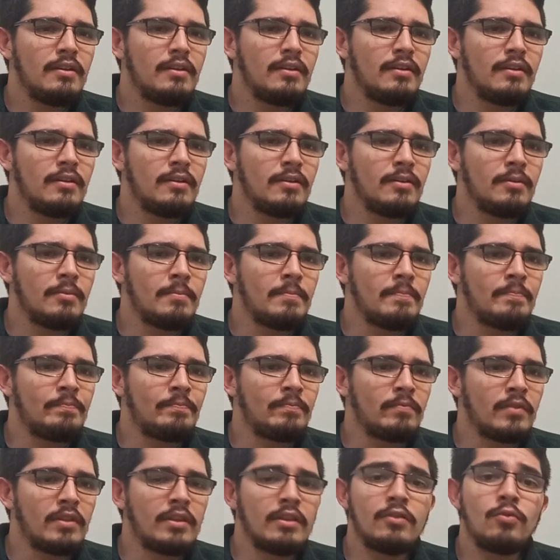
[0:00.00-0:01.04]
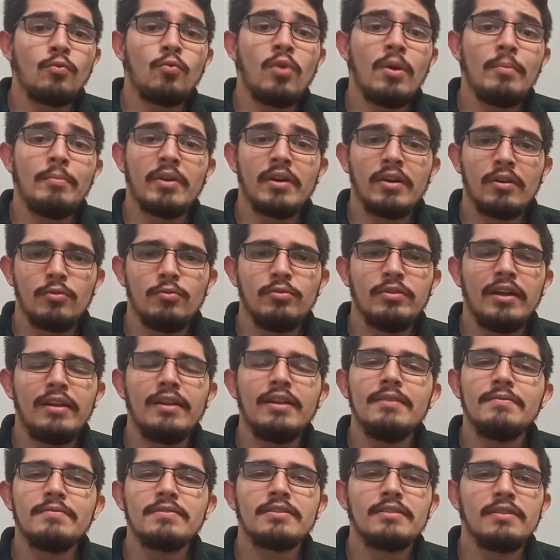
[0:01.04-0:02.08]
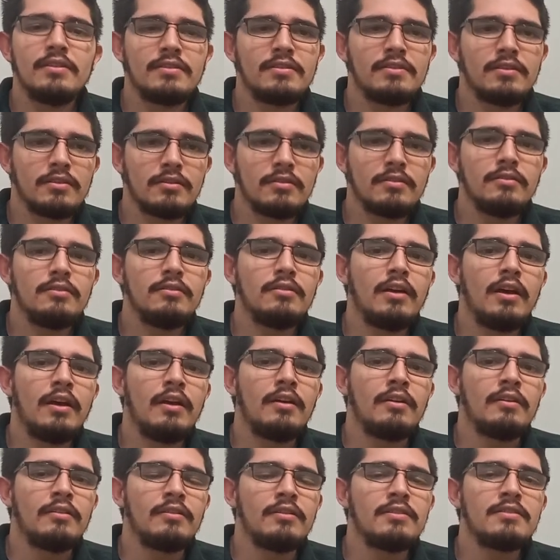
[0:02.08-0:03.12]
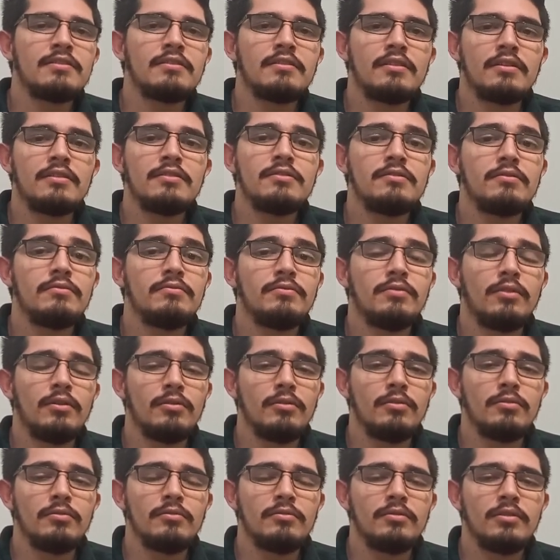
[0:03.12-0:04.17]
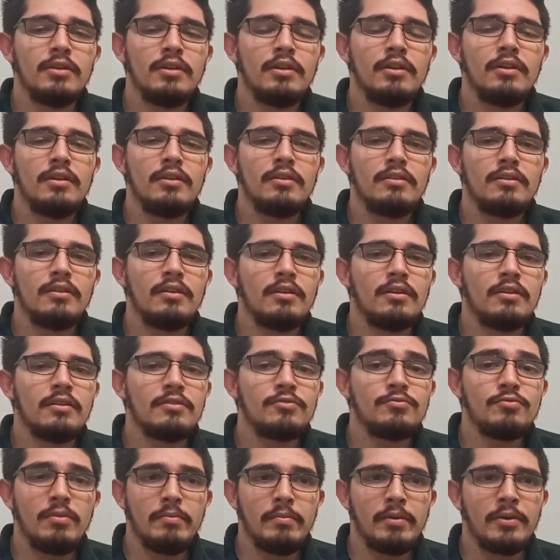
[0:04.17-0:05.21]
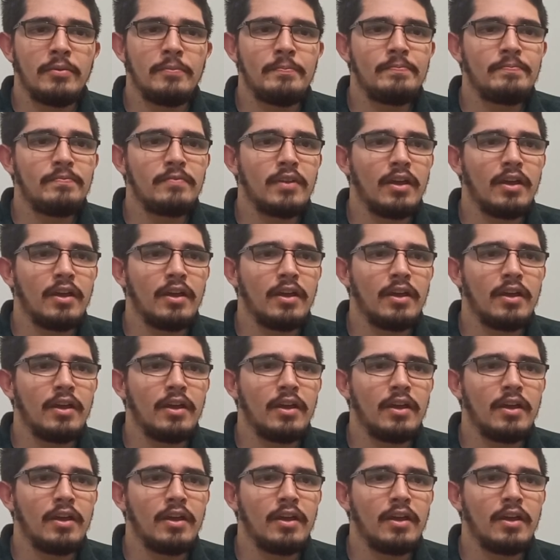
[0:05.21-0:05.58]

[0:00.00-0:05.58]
one barracuda leaves the circle and starts to follow the swimmer.